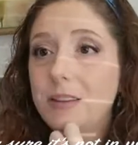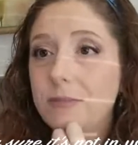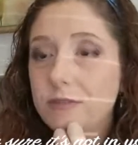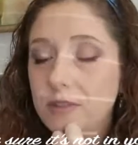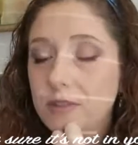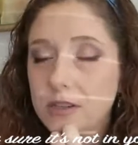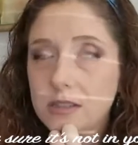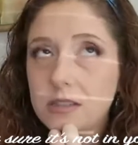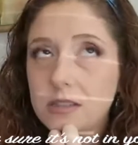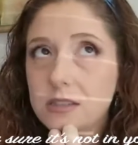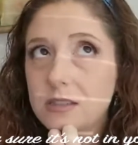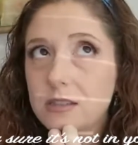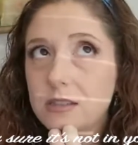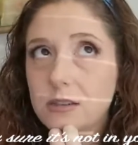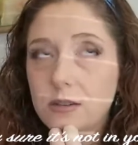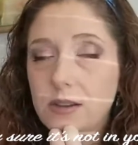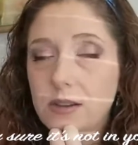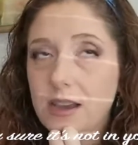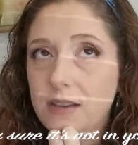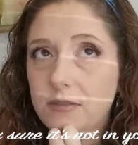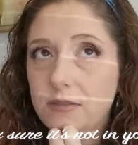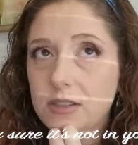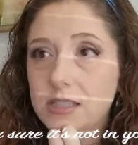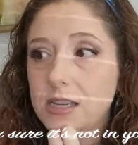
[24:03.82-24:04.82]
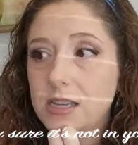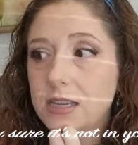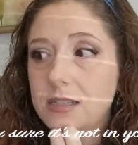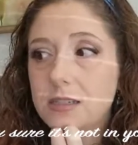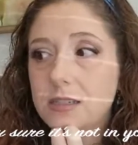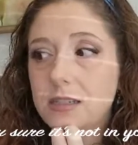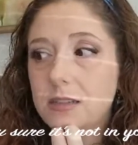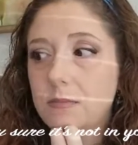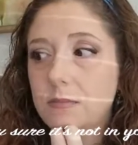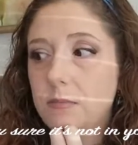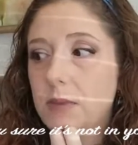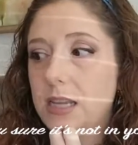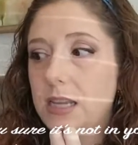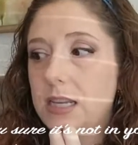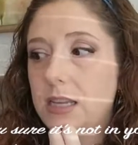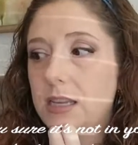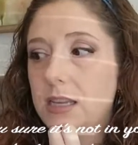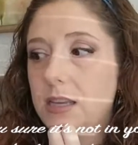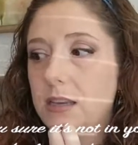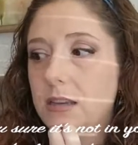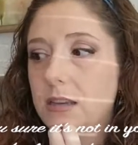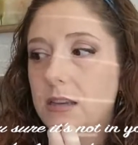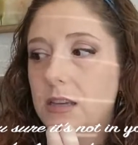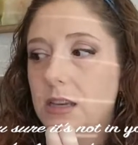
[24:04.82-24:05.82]
for us to have attended
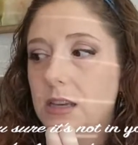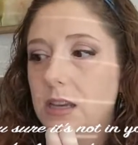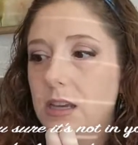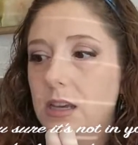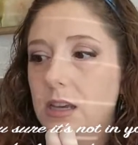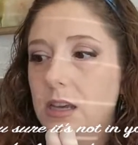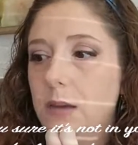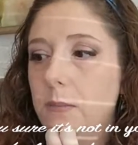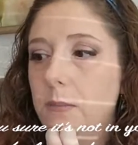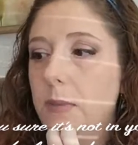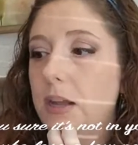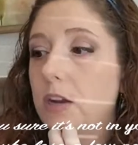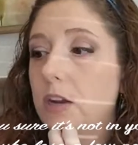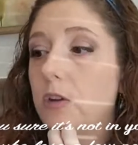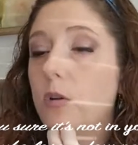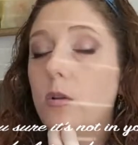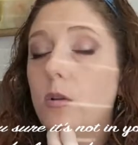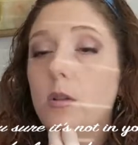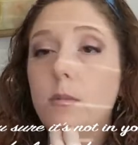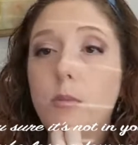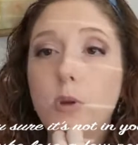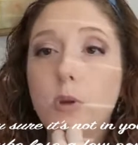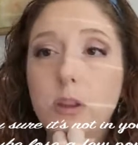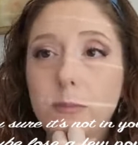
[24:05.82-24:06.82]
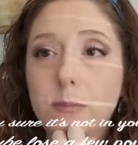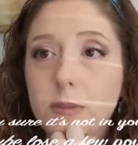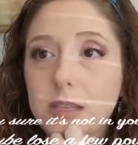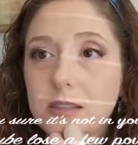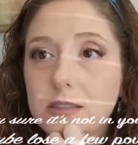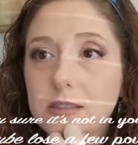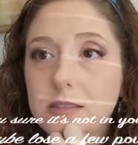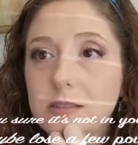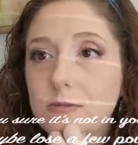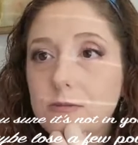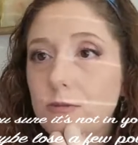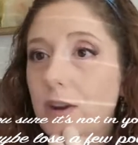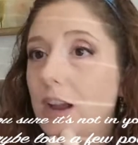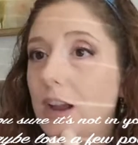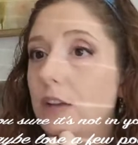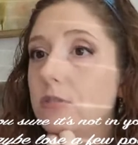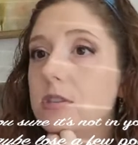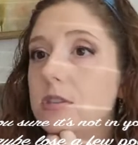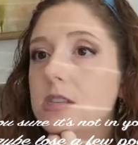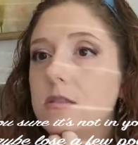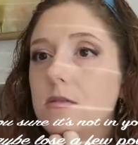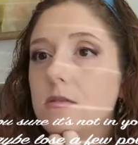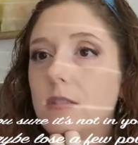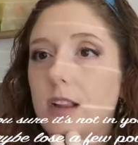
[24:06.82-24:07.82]
many medical appointments,
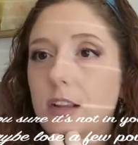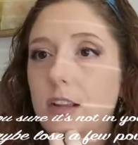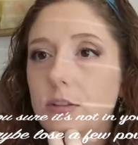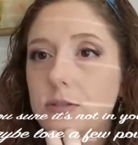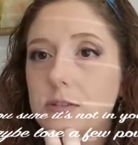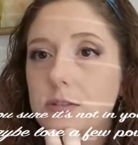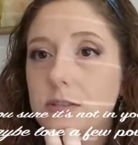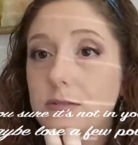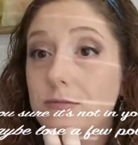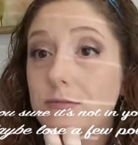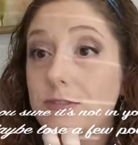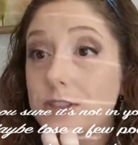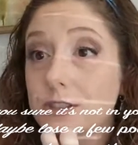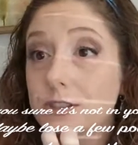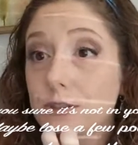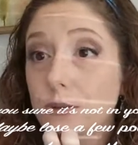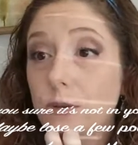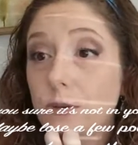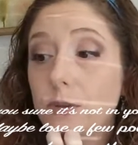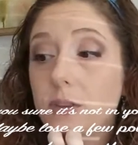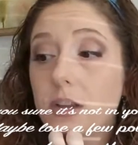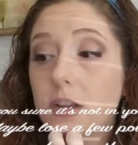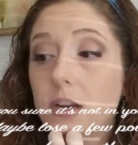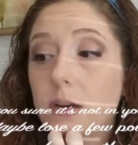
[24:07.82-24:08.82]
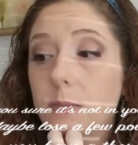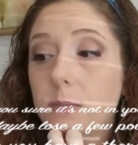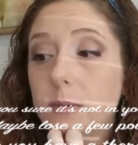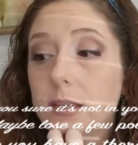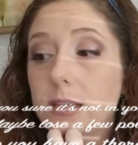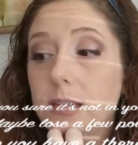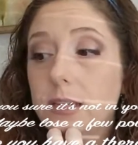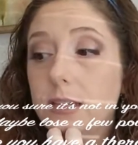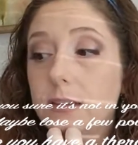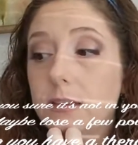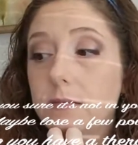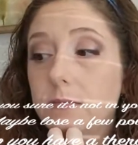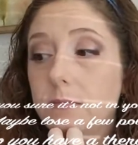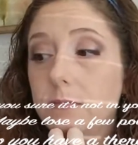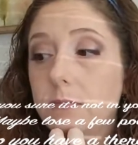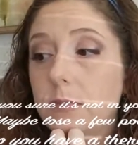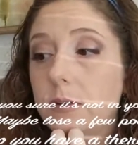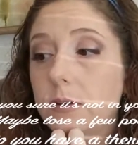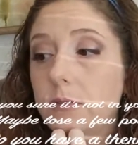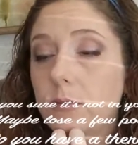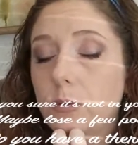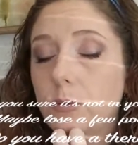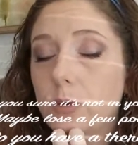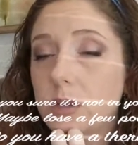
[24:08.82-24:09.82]
rounds and rounds of physical therapy
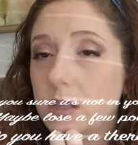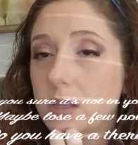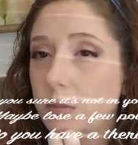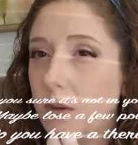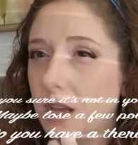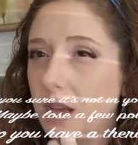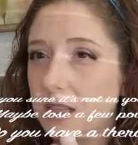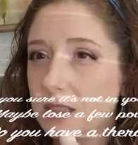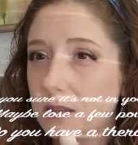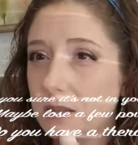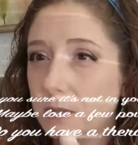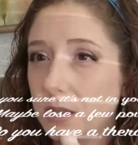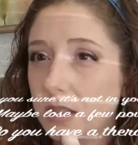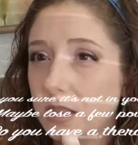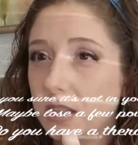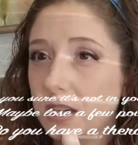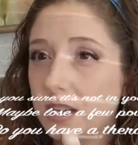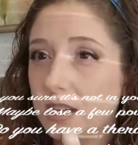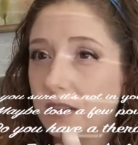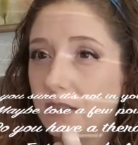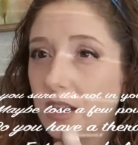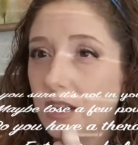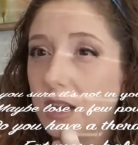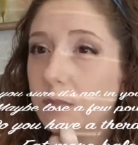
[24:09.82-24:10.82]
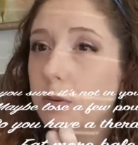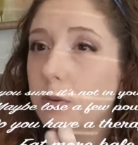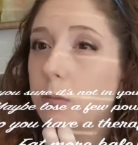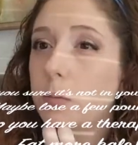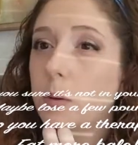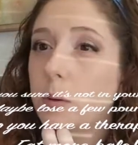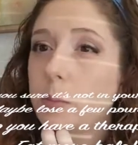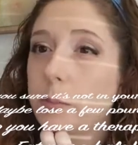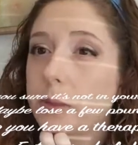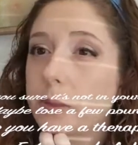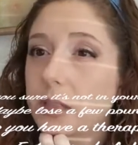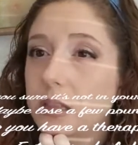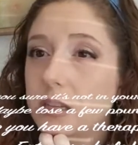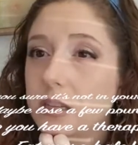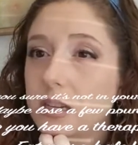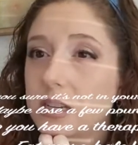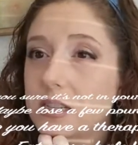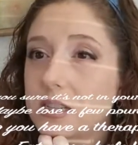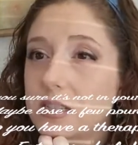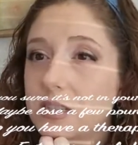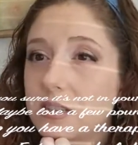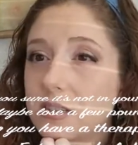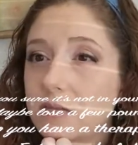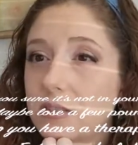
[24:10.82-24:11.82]
before the possibility of hypermobility
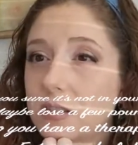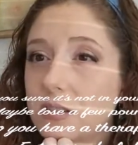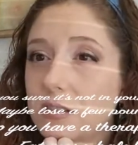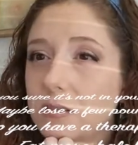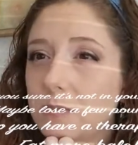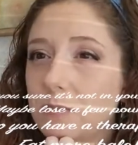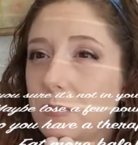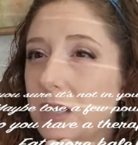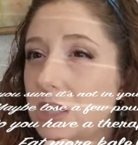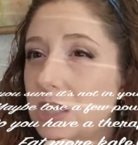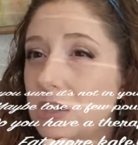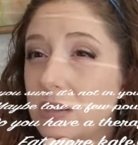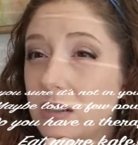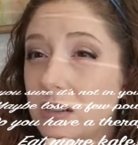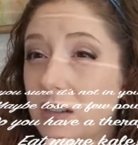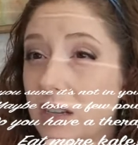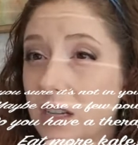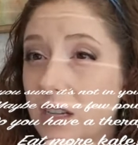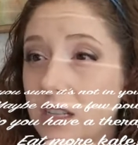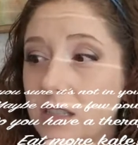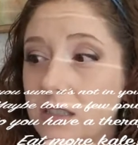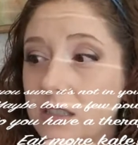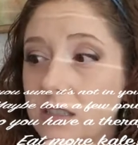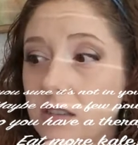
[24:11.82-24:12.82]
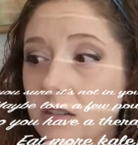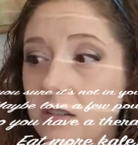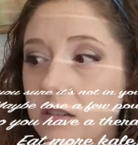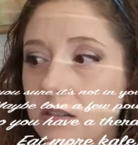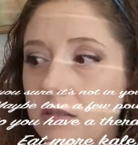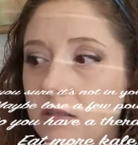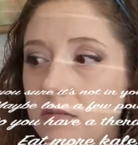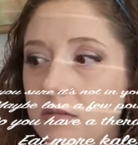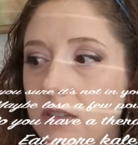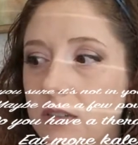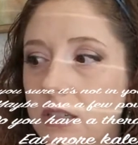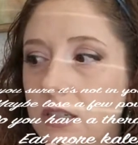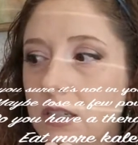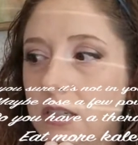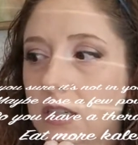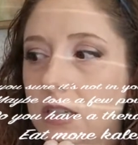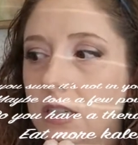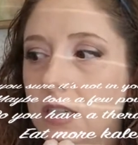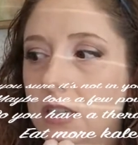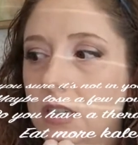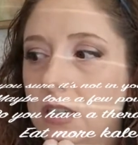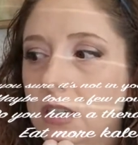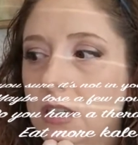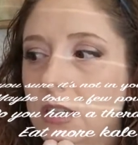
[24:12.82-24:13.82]
is even mentioned and considered
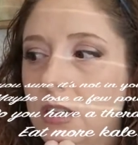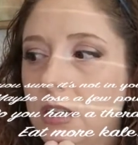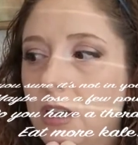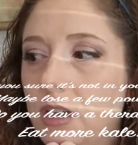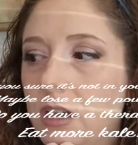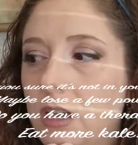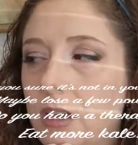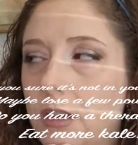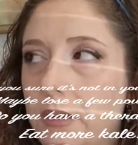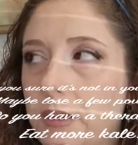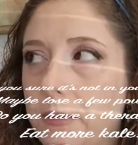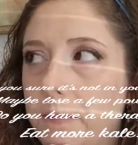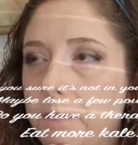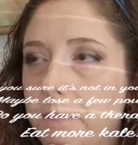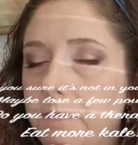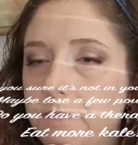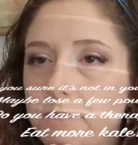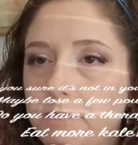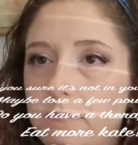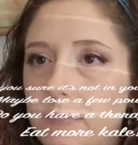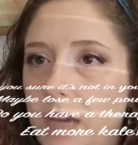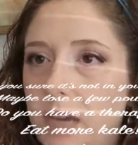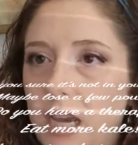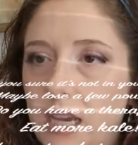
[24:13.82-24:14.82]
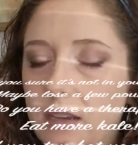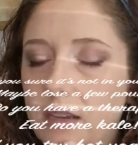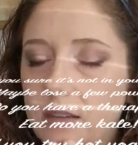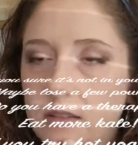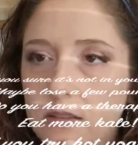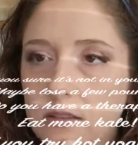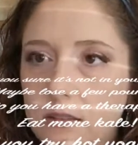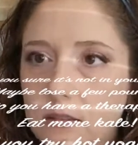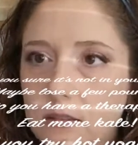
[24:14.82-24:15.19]
by